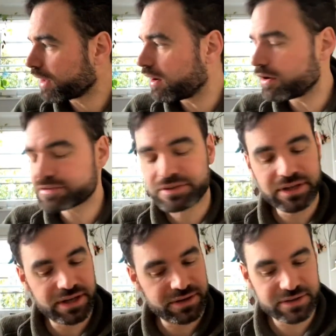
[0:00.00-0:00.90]

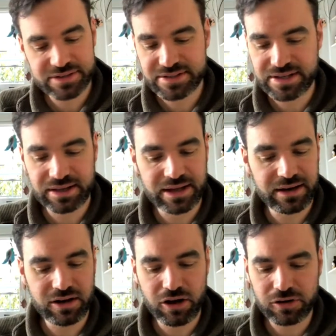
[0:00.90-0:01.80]
Also here, still a
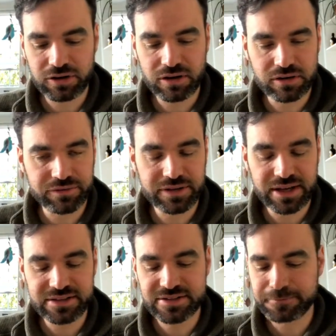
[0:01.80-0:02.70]
lot of
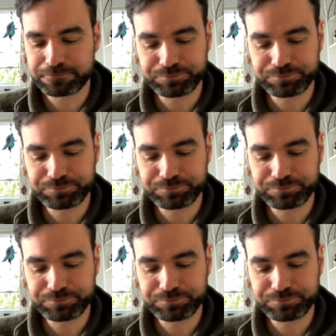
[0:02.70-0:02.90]
taste.